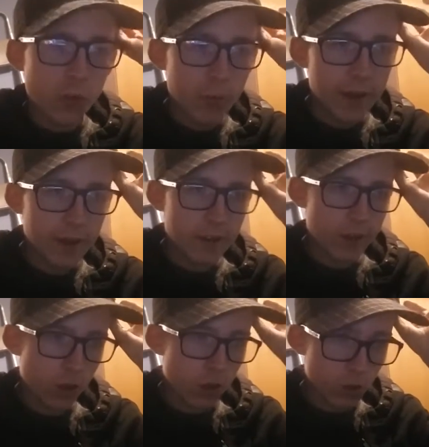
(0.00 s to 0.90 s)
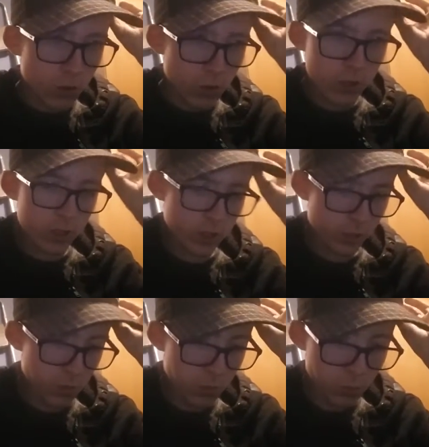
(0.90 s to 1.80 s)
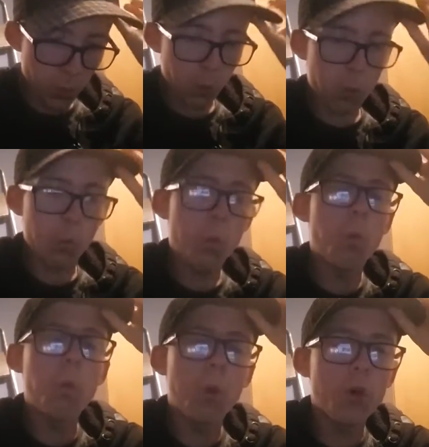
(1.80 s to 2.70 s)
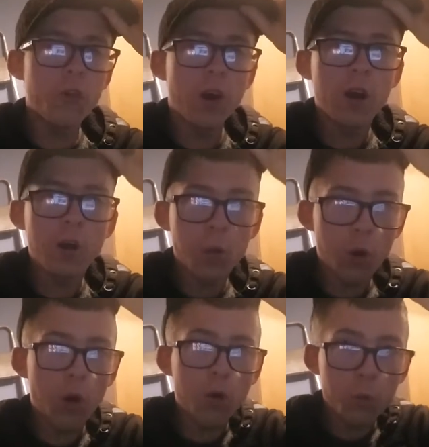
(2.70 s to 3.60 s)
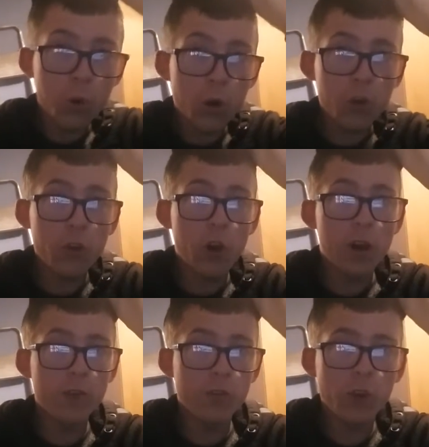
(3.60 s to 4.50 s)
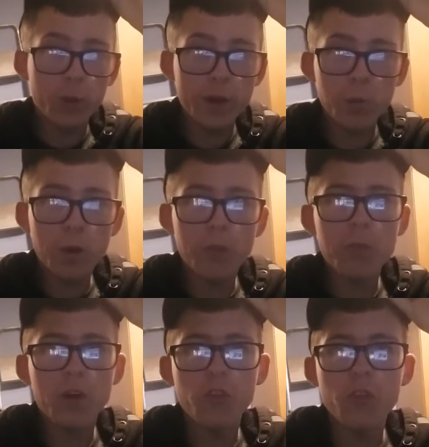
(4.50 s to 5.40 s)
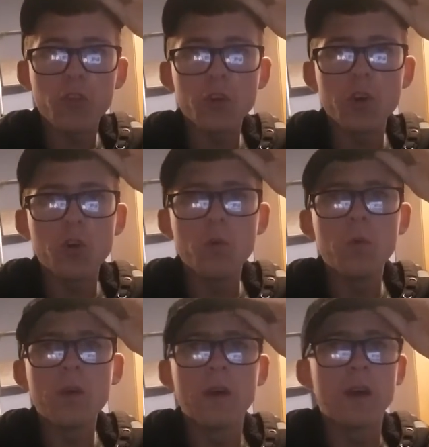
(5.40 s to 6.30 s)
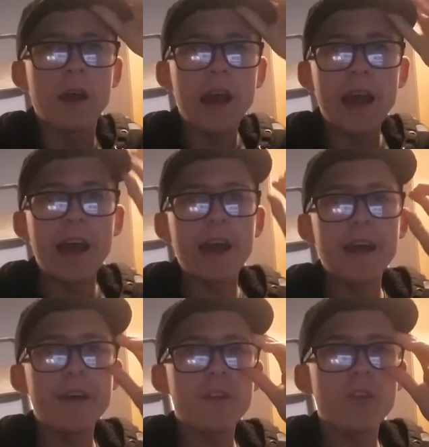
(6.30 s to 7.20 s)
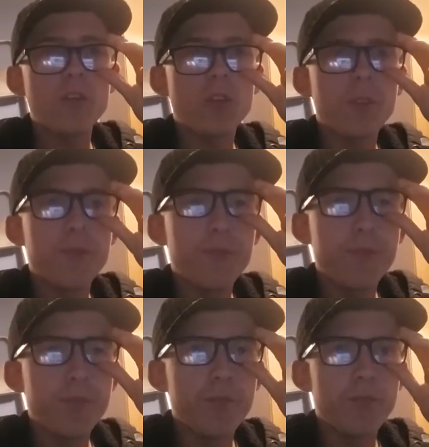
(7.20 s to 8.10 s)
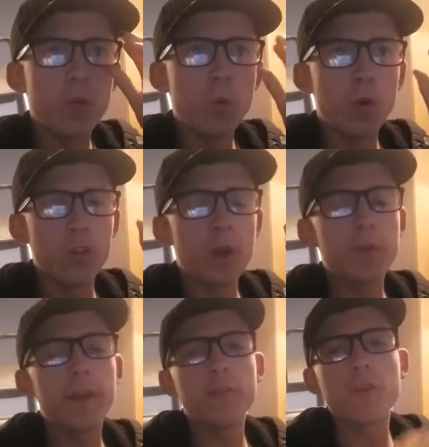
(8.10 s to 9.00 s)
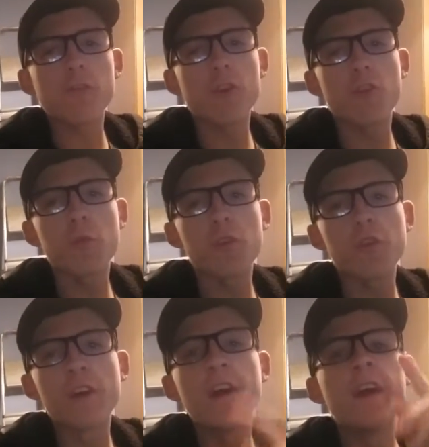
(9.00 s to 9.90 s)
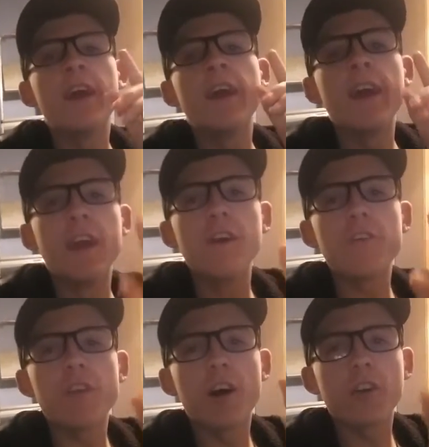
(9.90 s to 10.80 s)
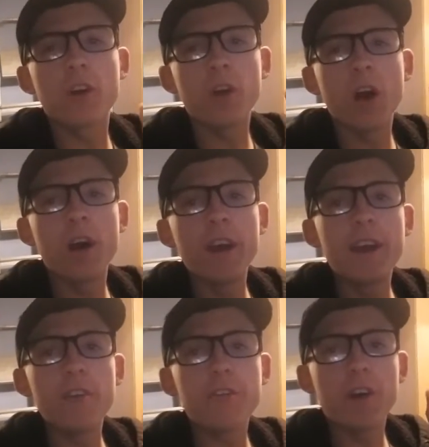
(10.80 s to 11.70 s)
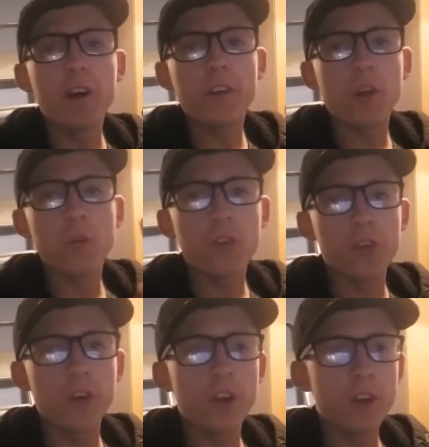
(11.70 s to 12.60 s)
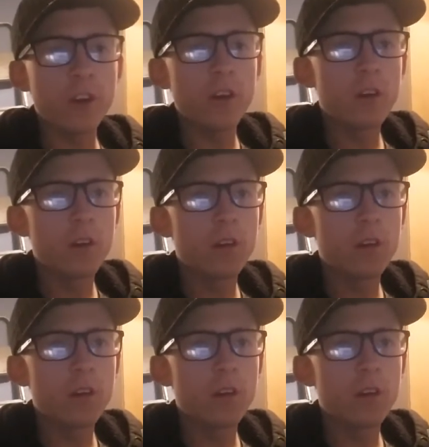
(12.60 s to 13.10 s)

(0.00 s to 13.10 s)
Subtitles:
depending on what I'm doing with my school and what's happening for Christmas. If I don't see